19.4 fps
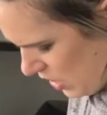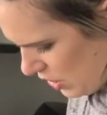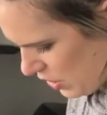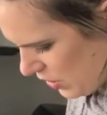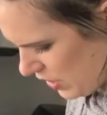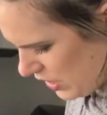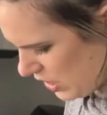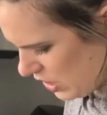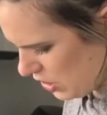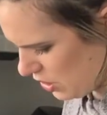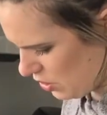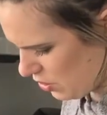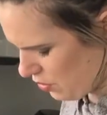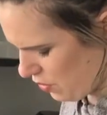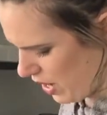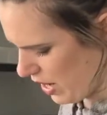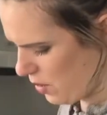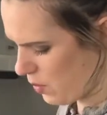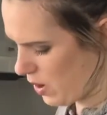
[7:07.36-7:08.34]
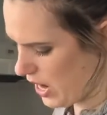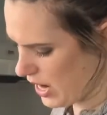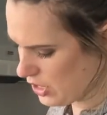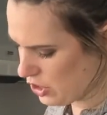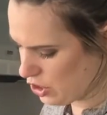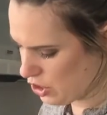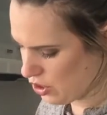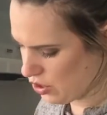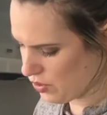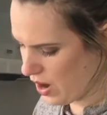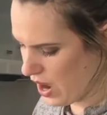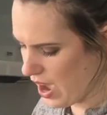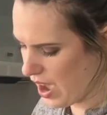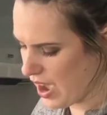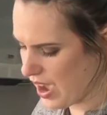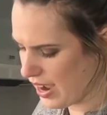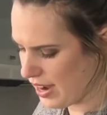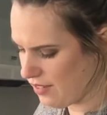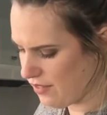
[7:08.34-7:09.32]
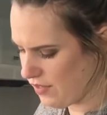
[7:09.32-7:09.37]
So this is a great way to
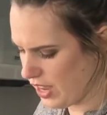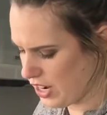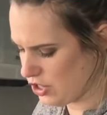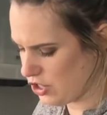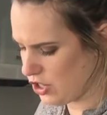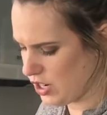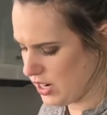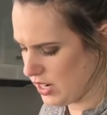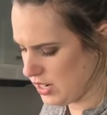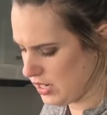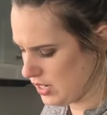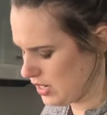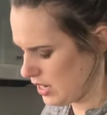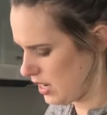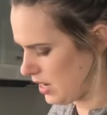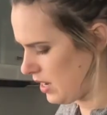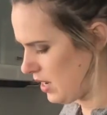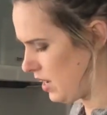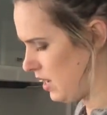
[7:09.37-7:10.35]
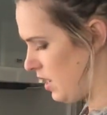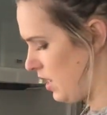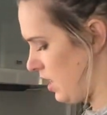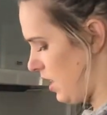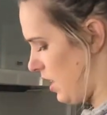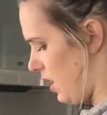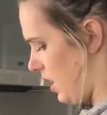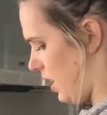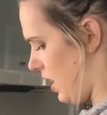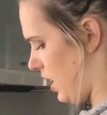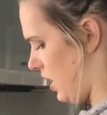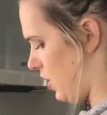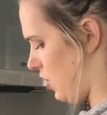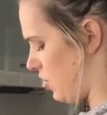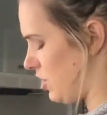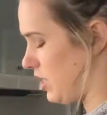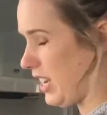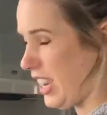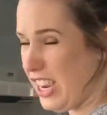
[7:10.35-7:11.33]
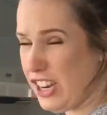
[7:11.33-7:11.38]
hide veggies in
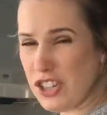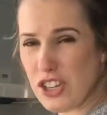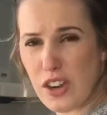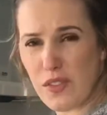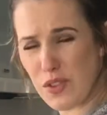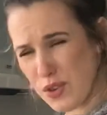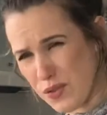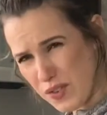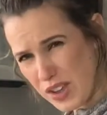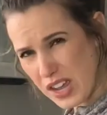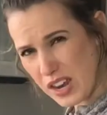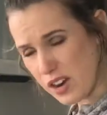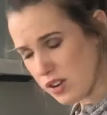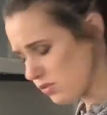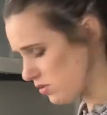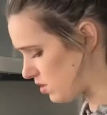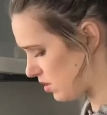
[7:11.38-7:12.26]
your dish if you have